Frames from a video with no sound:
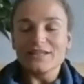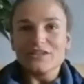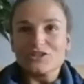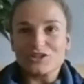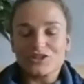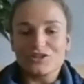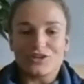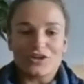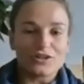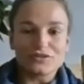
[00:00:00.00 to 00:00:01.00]
just because of
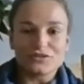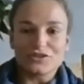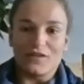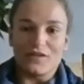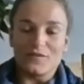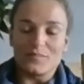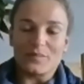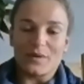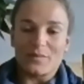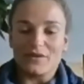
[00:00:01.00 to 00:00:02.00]
the culture the
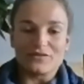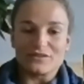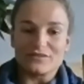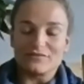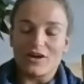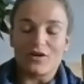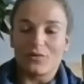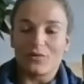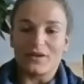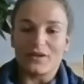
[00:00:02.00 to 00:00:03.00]
Barbarians, the
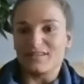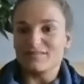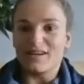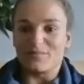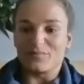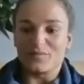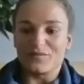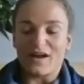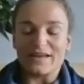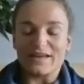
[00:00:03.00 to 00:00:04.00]
whole thing
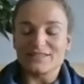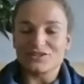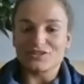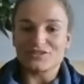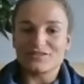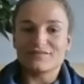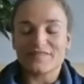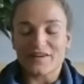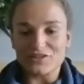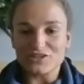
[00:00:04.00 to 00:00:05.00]
provides is just
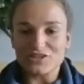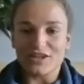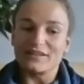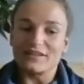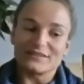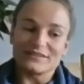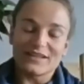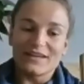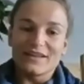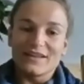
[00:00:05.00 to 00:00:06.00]
very chilled.
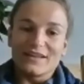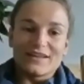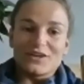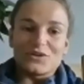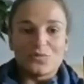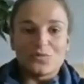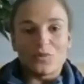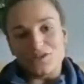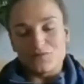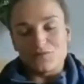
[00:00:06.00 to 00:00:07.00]
You win,
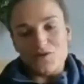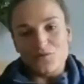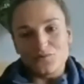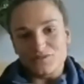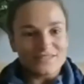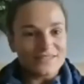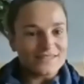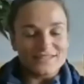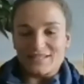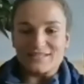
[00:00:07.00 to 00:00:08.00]
you lose,
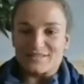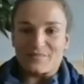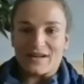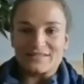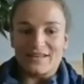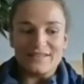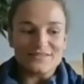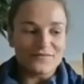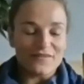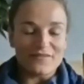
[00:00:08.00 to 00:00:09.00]
it doesn't matter. It's a
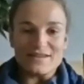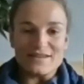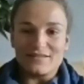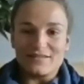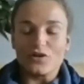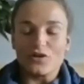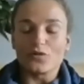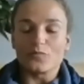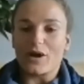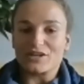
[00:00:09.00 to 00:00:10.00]
very
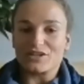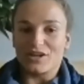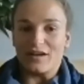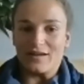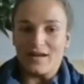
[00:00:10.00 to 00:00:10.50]
non-pressure